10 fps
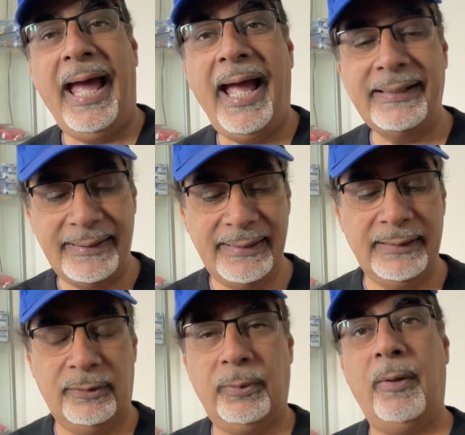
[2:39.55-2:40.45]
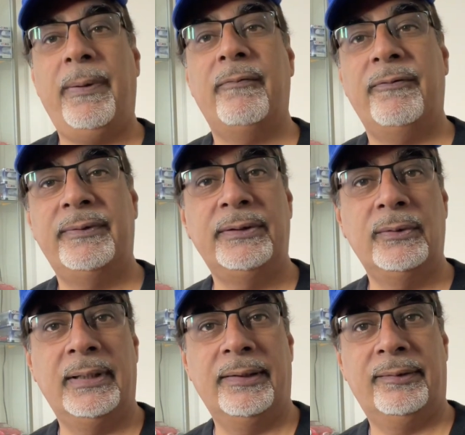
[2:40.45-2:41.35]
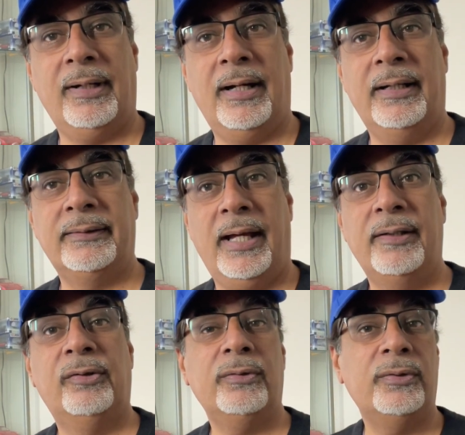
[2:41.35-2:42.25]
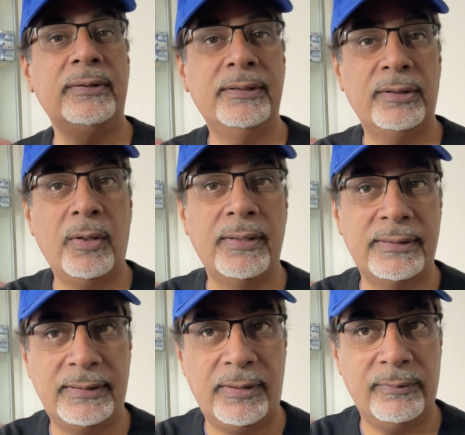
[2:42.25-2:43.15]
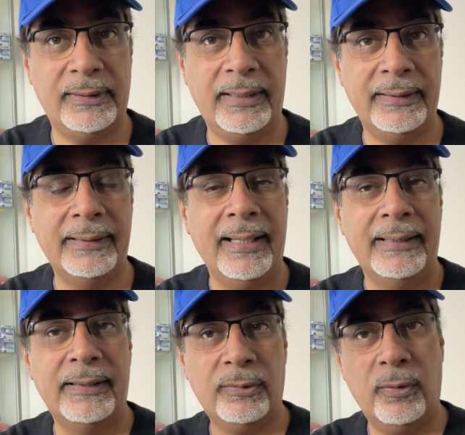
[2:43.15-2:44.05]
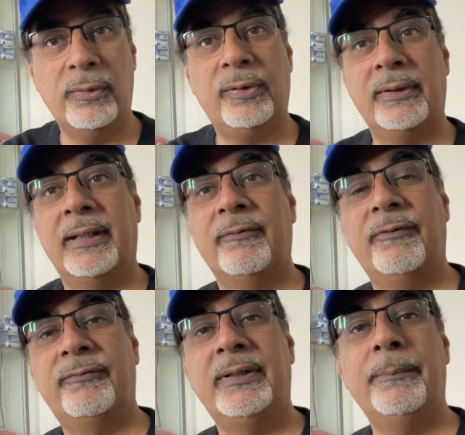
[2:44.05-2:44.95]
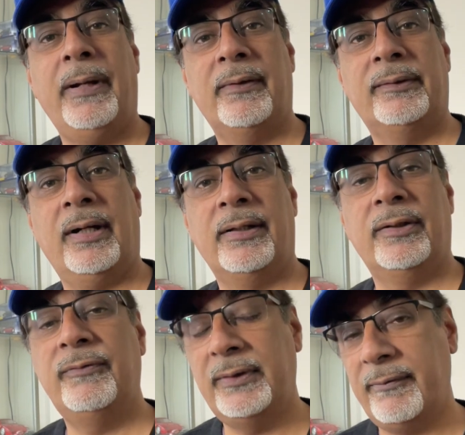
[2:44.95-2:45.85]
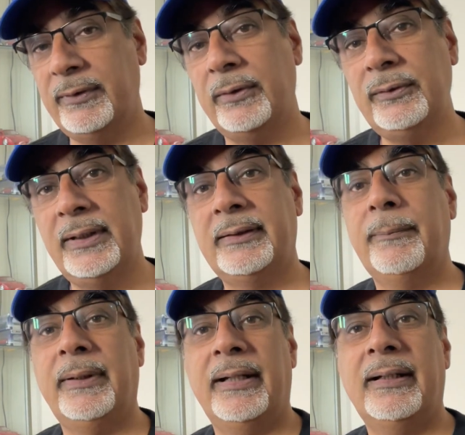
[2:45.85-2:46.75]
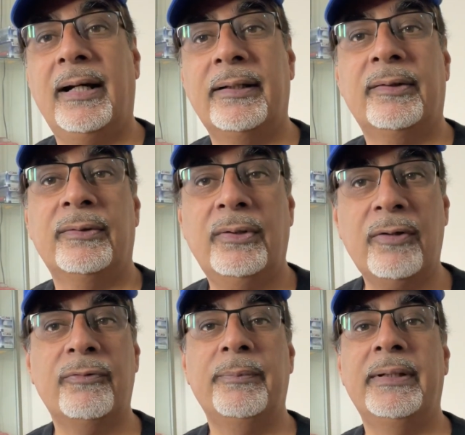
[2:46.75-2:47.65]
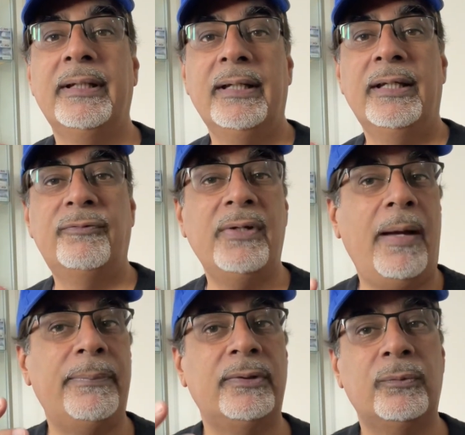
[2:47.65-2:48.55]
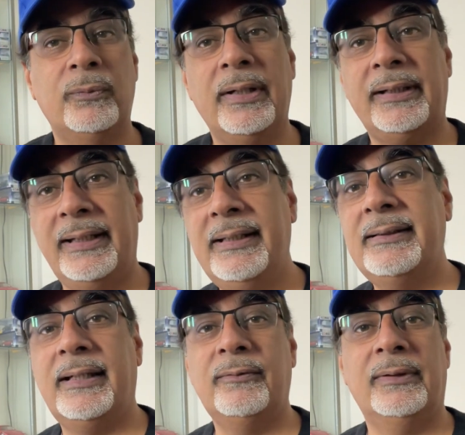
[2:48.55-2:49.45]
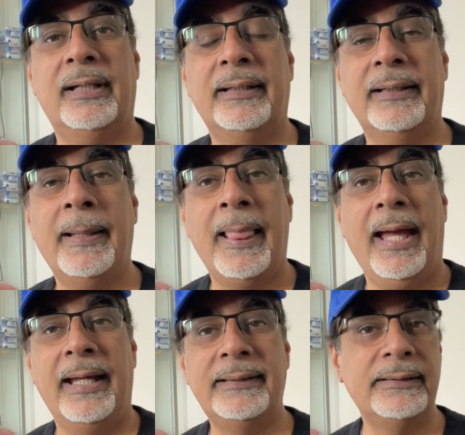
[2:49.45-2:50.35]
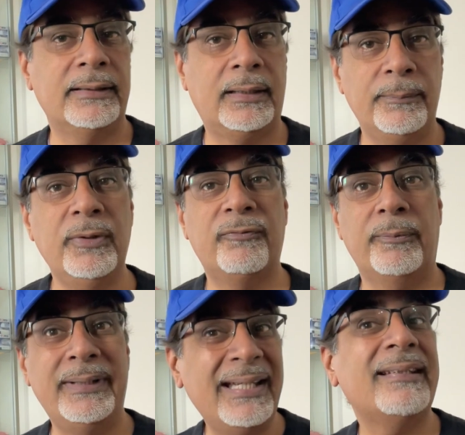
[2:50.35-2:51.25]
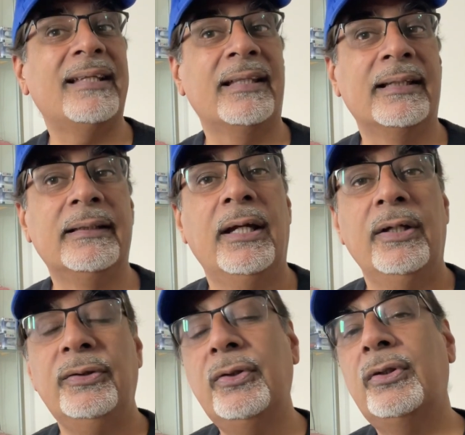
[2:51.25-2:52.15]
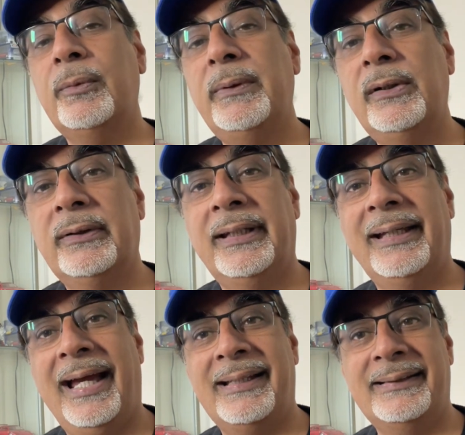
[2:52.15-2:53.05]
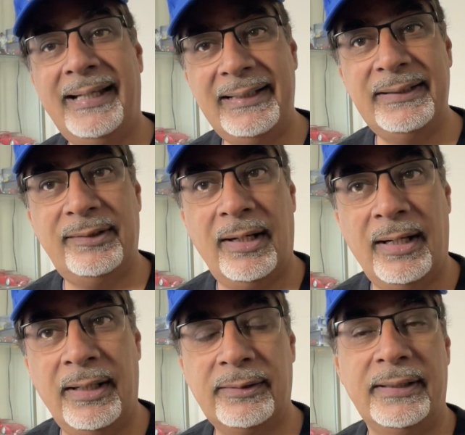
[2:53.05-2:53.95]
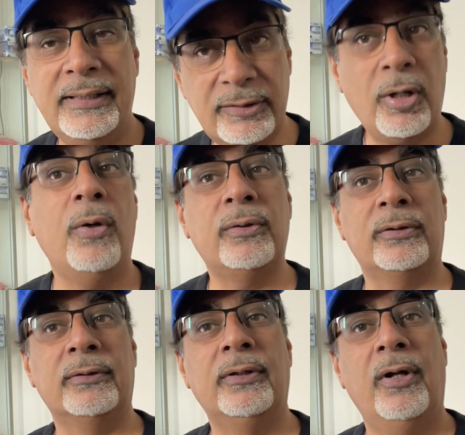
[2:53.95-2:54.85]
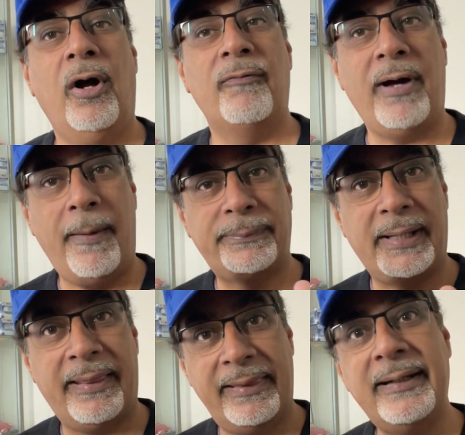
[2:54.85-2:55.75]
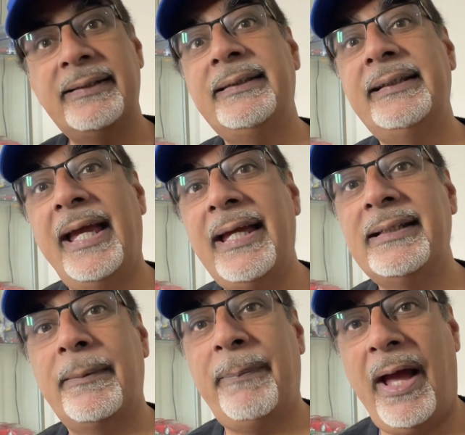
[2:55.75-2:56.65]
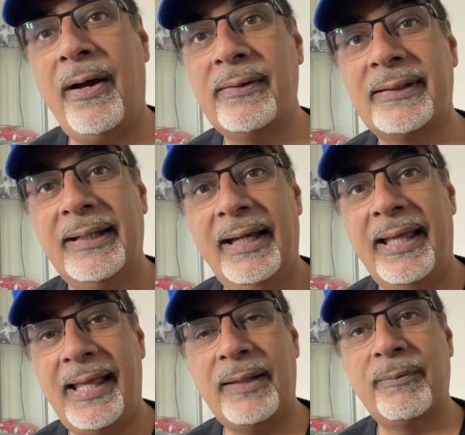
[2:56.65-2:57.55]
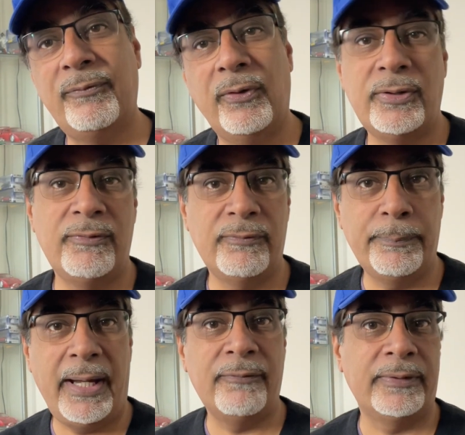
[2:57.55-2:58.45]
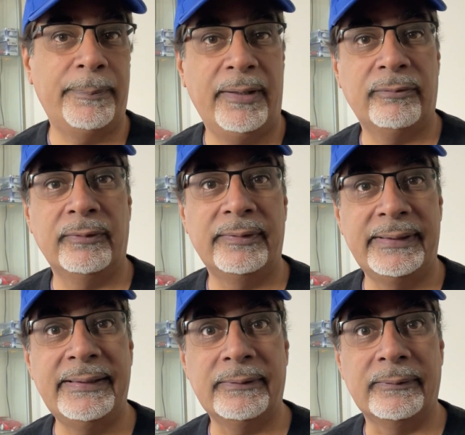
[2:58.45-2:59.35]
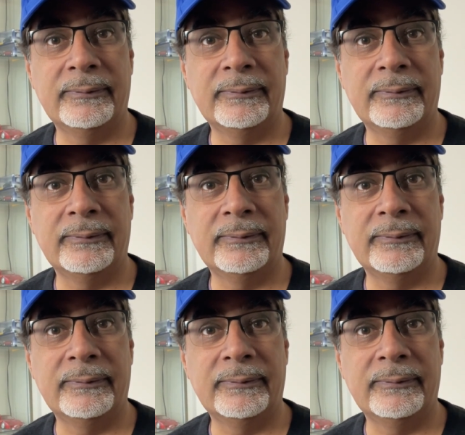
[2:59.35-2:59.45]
Add in the £12.50 ULEZ charge, and should you need to go into central London, there's also another £15 charge. So if you have a non-ULEZ compliant card, so God forbid, if you happen to work in central London and need to commute from East London, you could be looking at a daily charge in total of up to £38, and that's before you've even paid for the petrol or diesel.